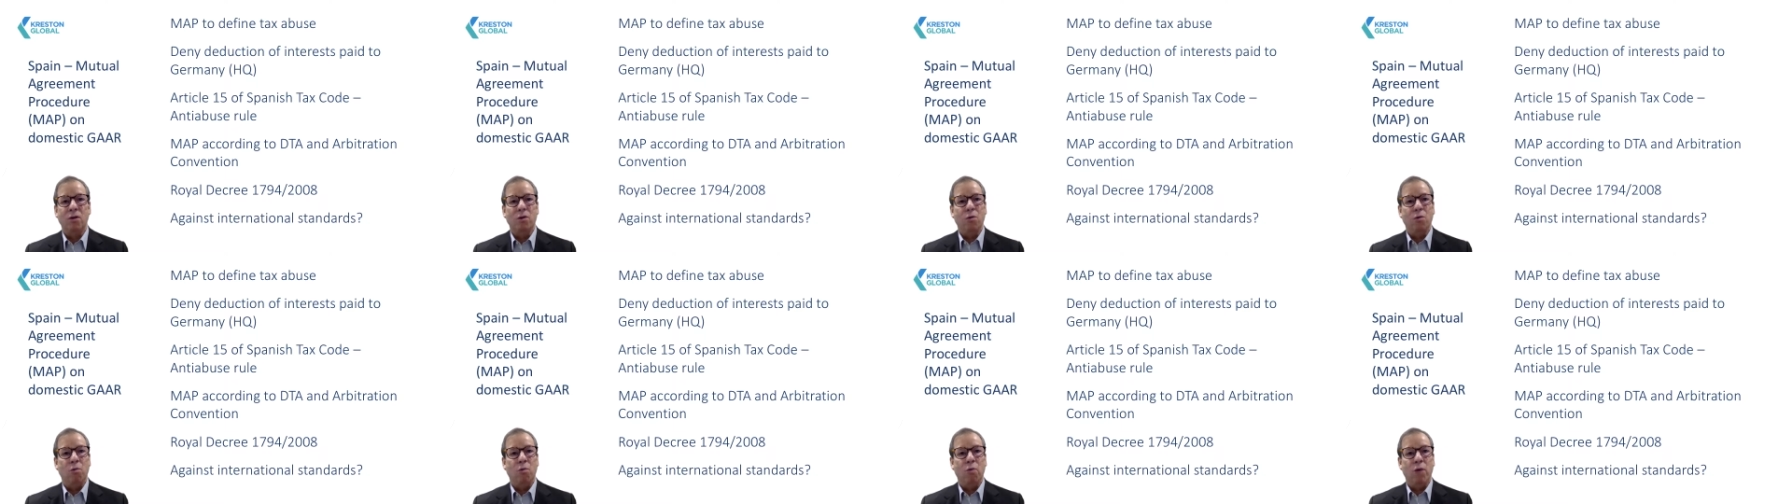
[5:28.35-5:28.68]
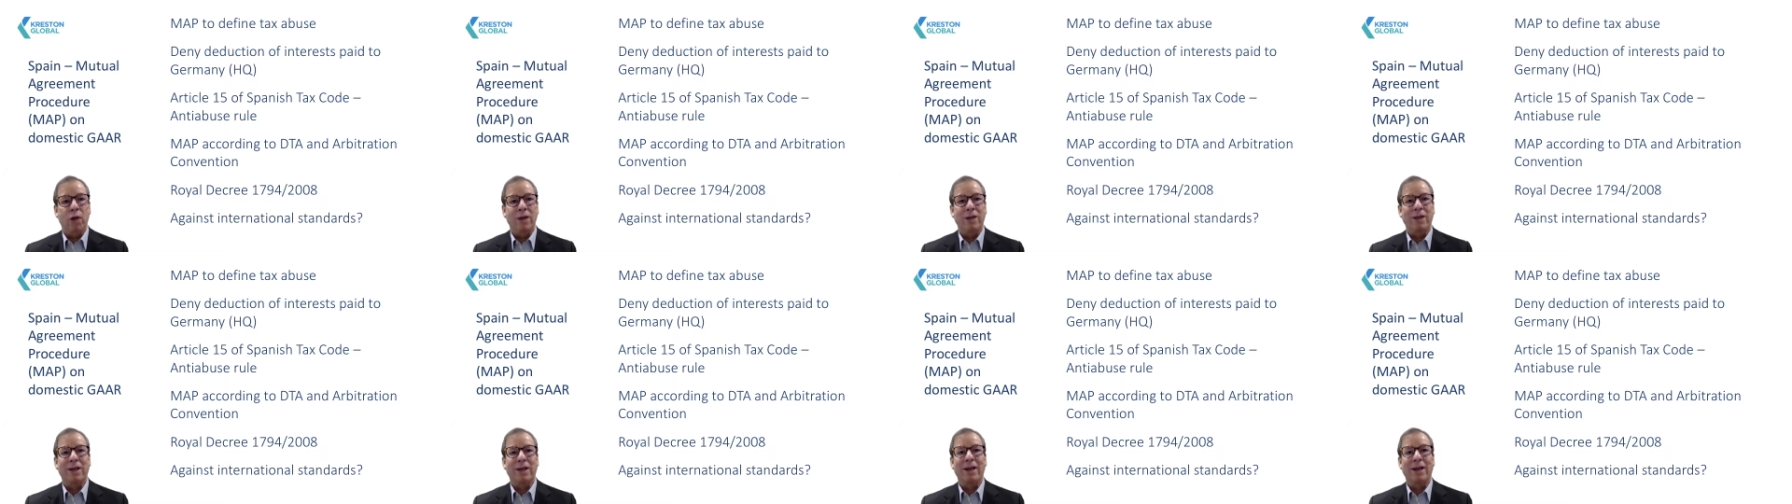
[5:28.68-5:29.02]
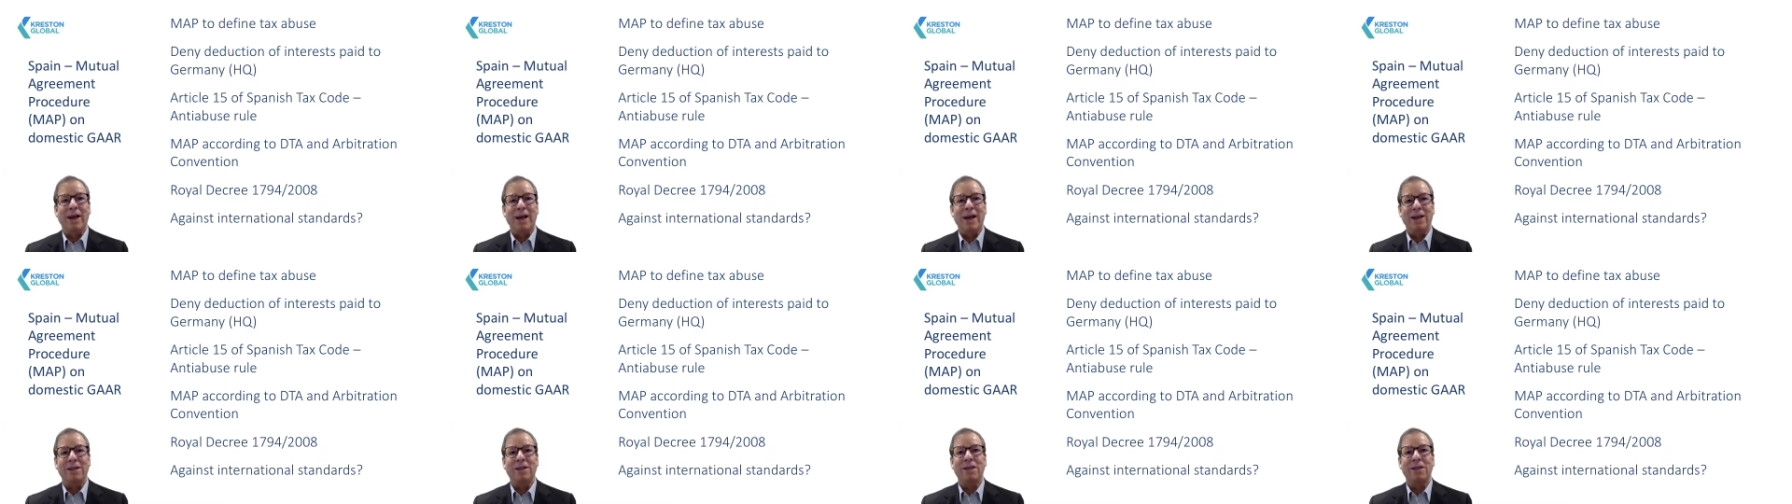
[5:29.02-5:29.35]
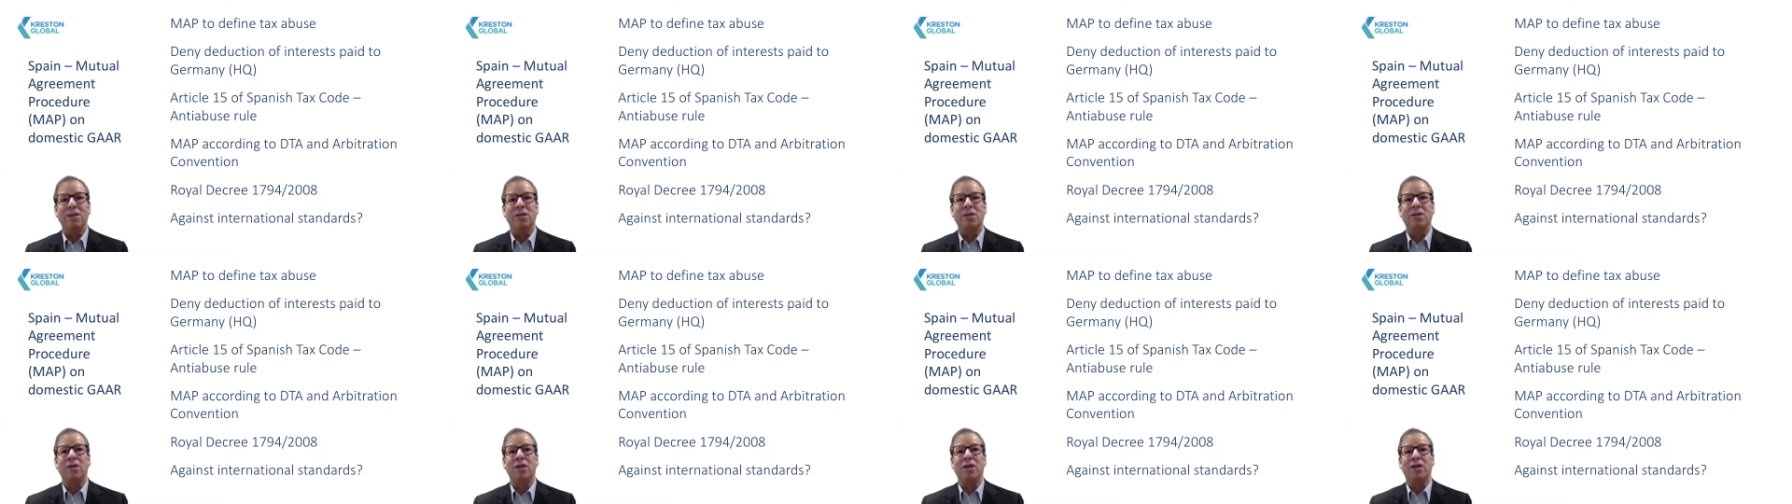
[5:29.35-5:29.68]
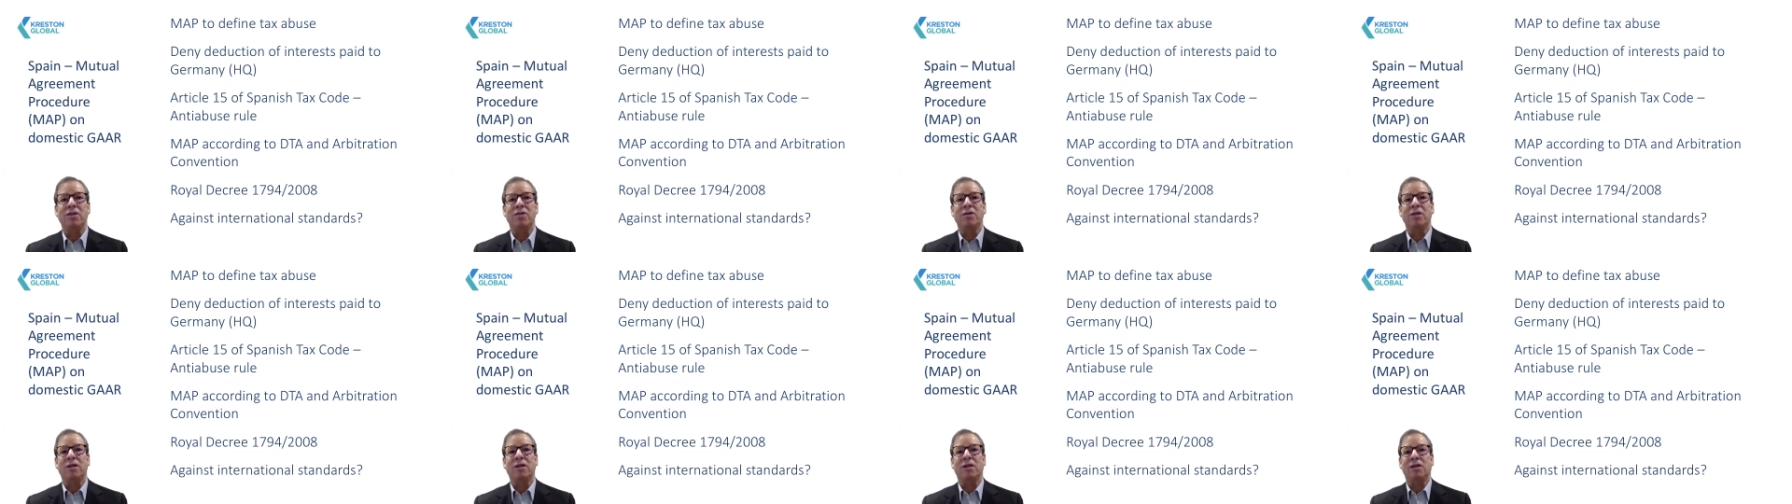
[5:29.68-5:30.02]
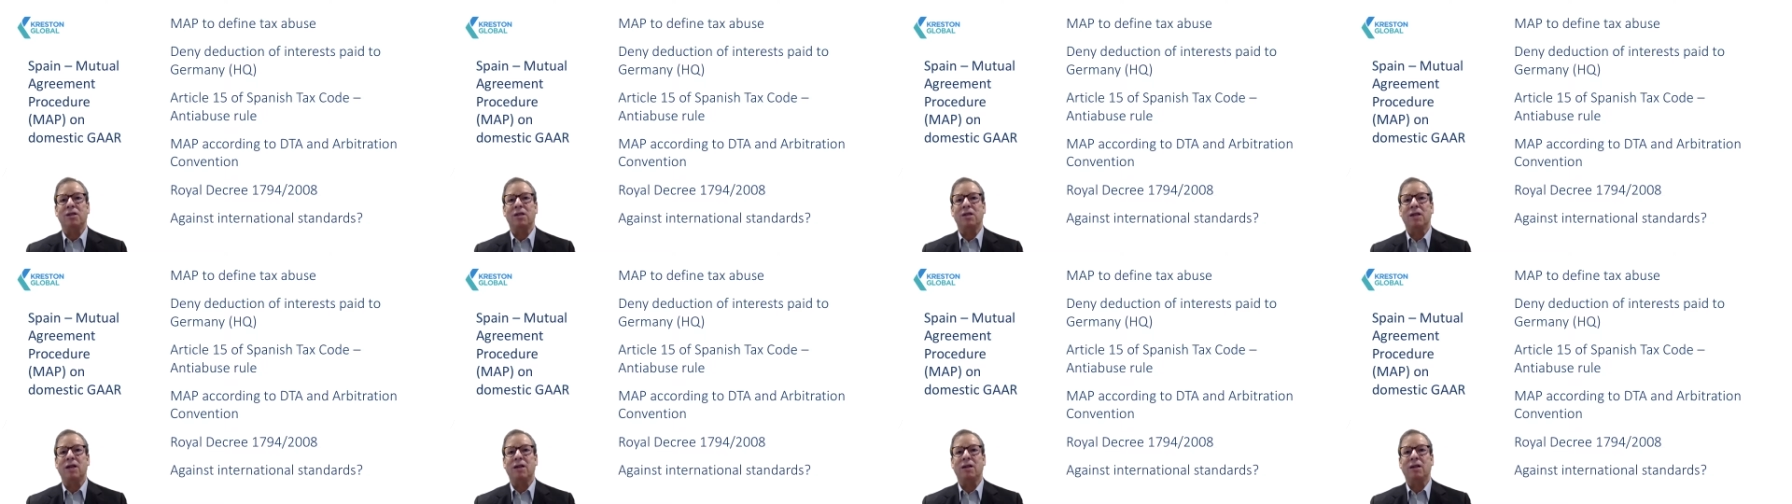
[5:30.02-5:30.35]
went against international
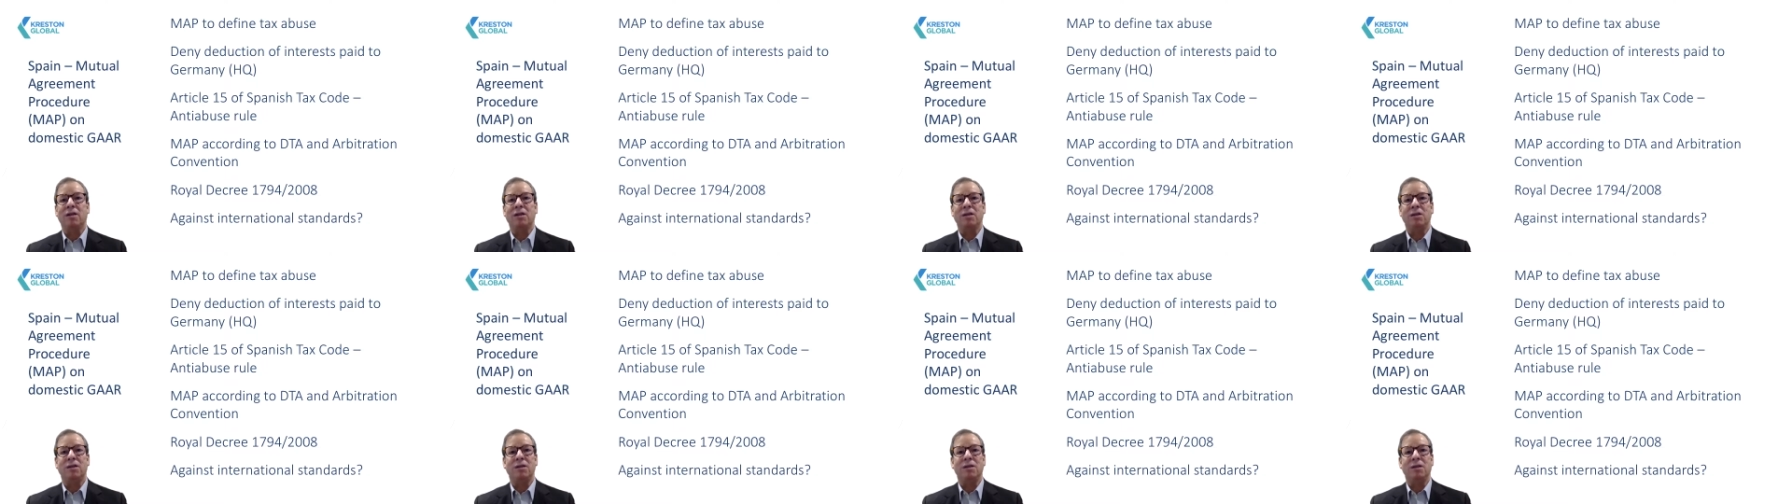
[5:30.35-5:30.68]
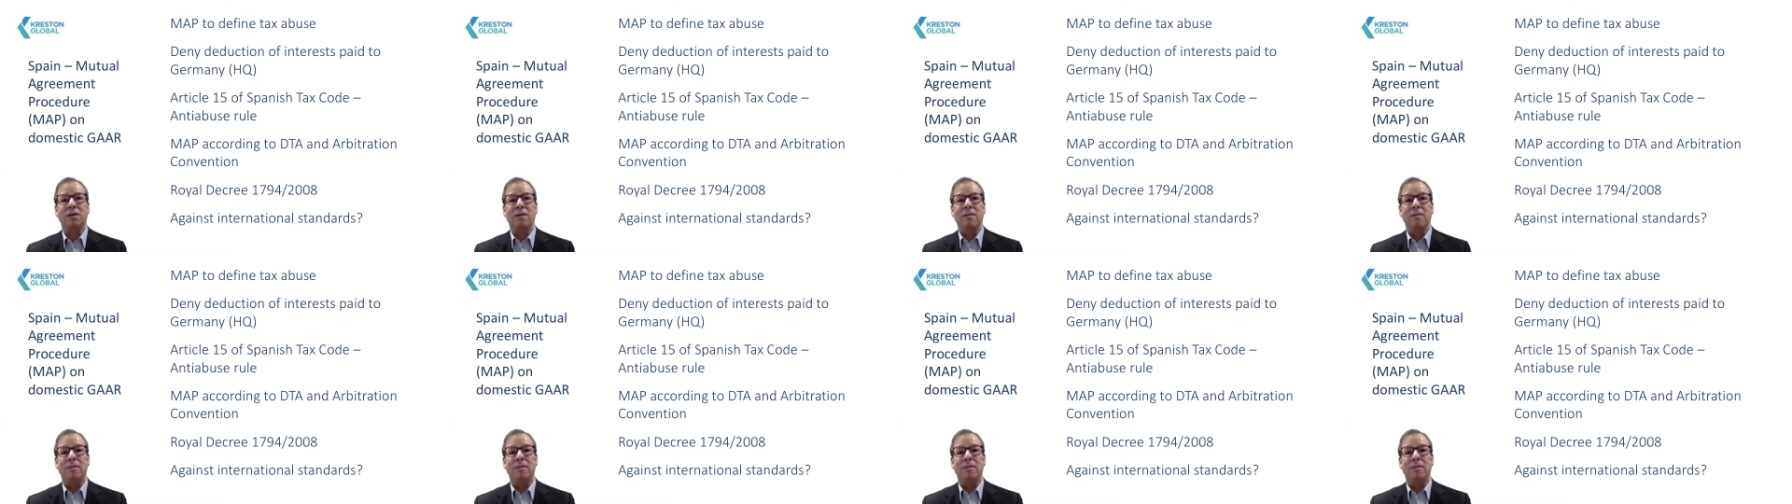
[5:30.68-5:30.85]
standards